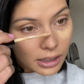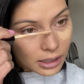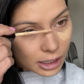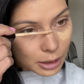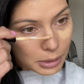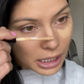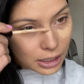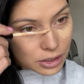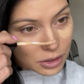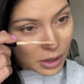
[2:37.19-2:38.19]
I mean, I
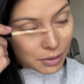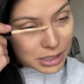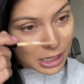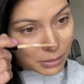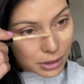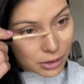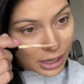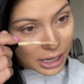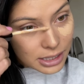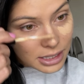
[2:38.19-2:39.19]
do have some
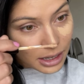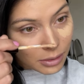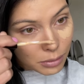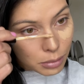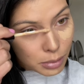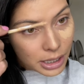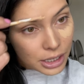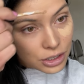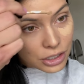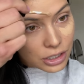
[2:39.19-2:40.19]
regrets. I
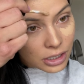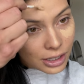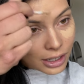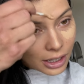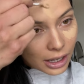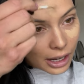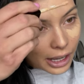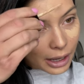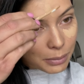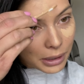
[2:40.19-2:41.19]
wish I
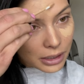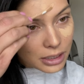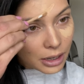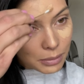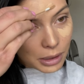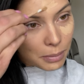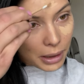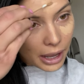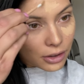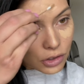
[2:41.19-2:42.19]
had picked up the
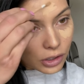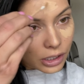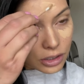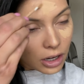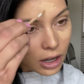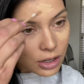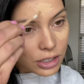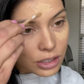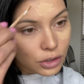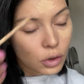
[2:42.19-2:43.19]
Patrick Ta
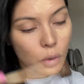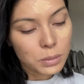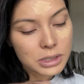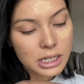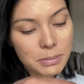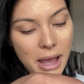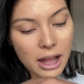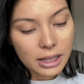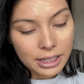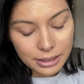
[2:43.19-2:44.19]
Sculpted
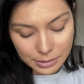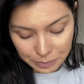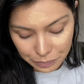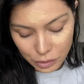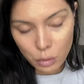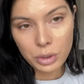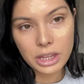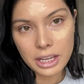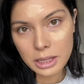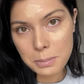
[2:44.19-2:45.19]
palette with
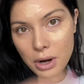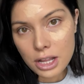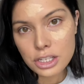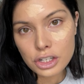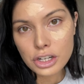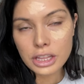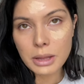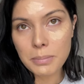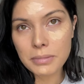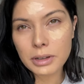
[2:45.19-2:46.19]
like the bronzer and
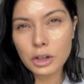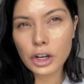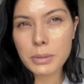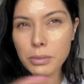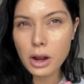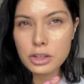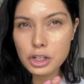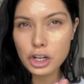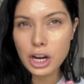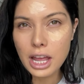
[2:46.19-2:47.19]
the cream
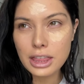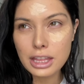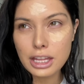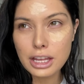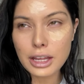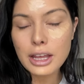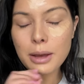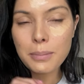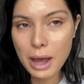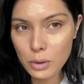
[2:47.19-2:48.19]
bronzer and then the
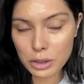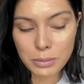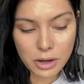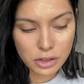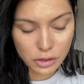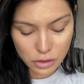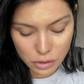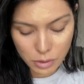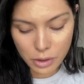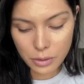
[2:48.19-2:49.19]
powder bronzer
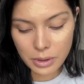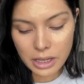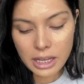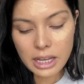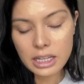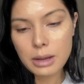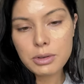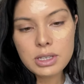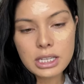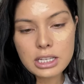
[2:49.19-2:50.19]
duo. And then I'm
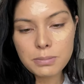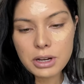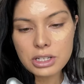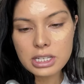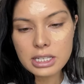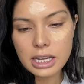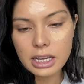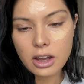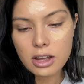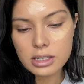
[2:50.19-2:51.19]
using this brush. This is the
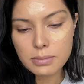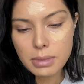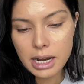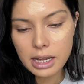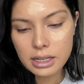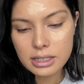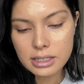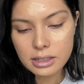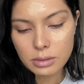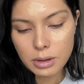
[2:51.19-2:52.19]
It
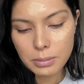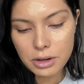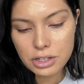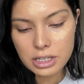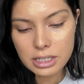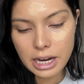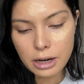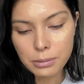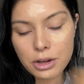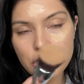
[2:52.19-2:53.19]
Cosmetics, what brush is this?
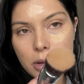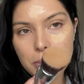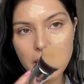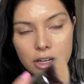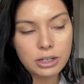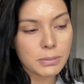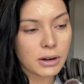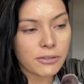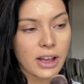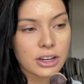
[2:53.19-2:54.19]
Airbrush Complexion
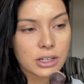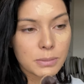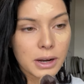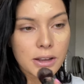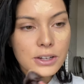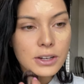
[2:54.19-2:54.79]
Perfection brush.